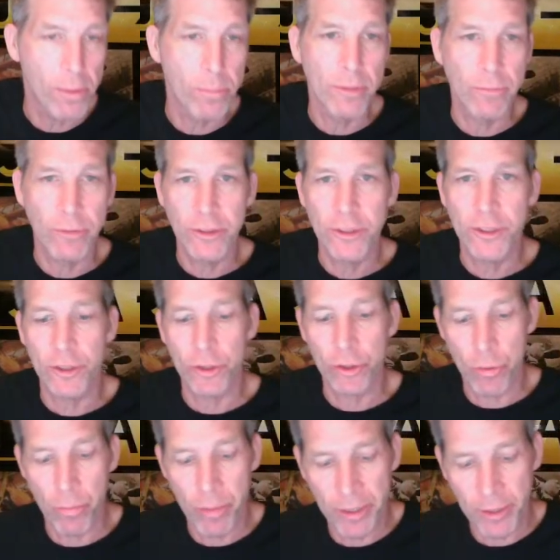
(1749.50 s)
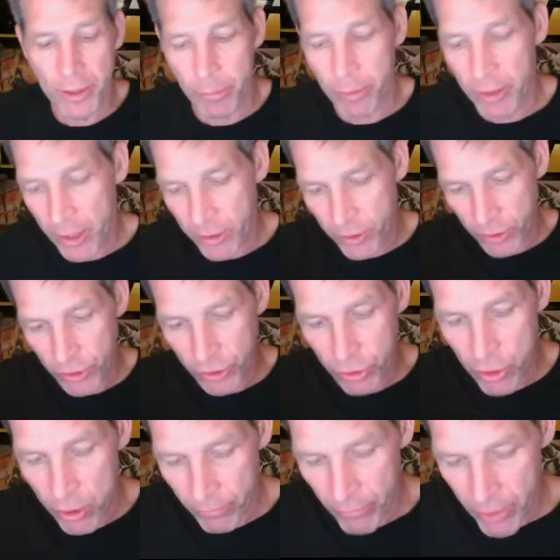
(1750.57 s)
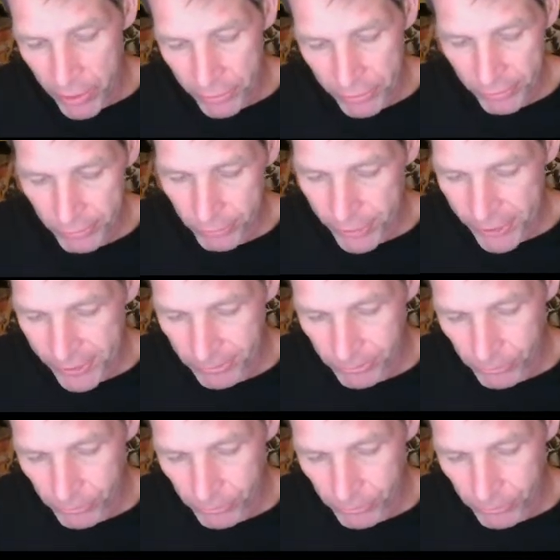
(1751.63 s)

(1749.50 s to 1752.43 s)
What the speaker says: if it's in the domain name, it has a strong value, right?